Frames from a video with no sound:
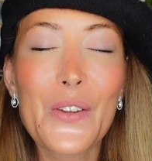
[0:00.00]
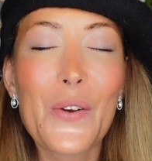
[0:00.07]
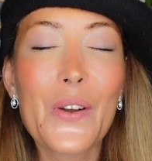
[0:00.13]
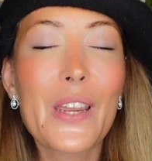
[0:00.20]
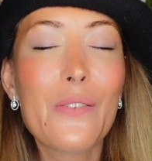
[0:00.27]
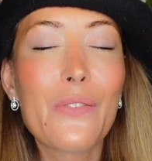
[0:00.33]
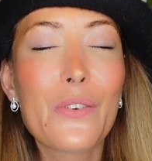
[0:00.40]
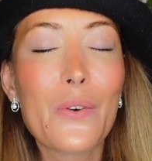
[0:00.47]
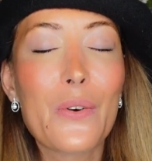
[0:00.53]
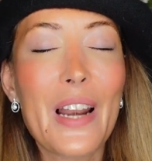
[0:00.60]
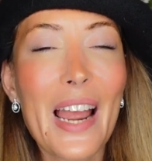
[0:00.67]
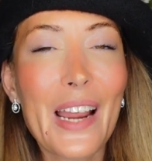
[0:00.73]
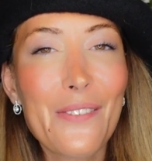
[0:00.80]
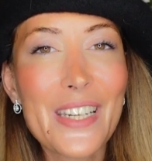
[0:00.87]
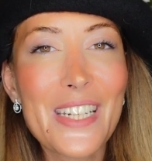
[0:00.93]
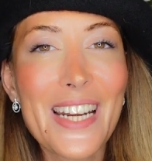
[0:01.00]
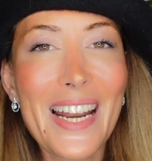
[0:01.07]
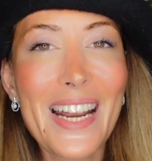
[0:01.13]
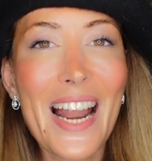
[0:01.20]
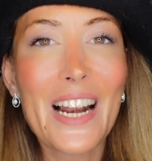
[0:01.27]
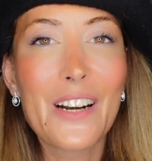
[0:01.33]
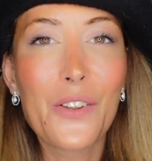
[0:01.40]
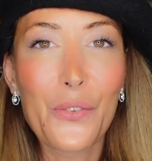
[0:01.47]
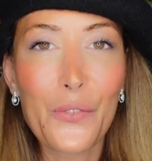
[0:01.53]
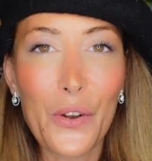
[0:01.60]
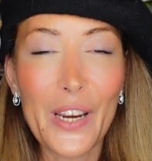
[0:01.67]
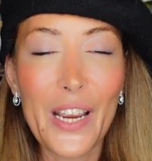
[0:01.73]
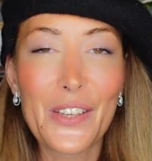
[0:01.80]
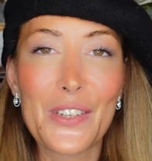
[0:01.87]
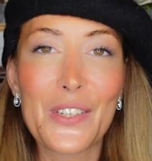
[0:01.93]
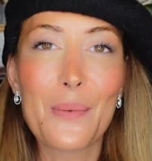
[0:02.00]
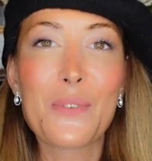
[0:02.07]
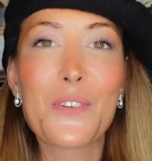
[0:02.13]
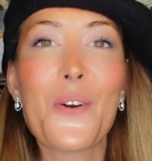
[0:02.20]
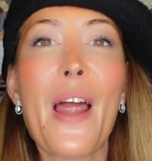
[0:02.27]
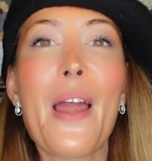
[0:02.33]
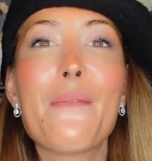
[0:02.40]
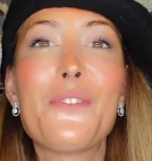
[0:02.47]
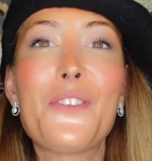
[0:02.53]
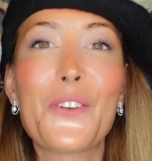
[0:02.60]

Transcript: So if you like this channel, don't forget to subscribe.